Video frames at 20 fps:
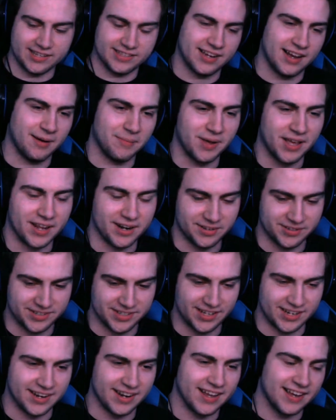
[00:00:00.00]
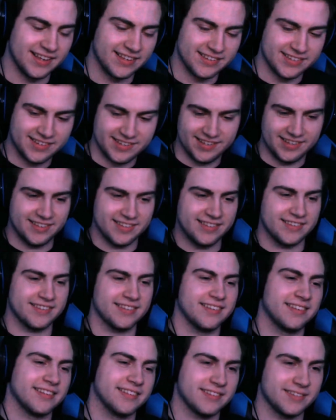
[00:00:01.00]
that Tom Hiddleston does.
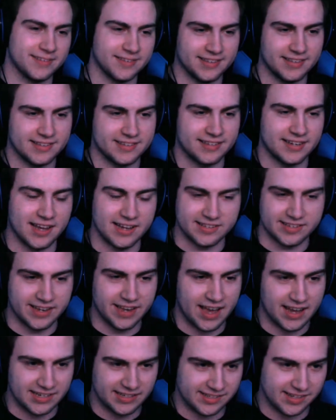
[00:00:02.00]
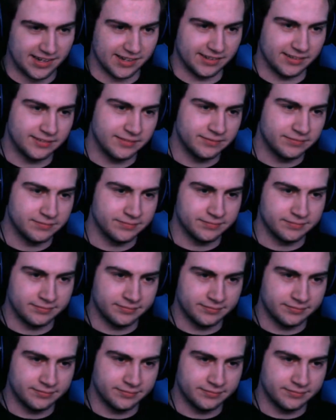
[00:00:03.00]
It's a nice casting.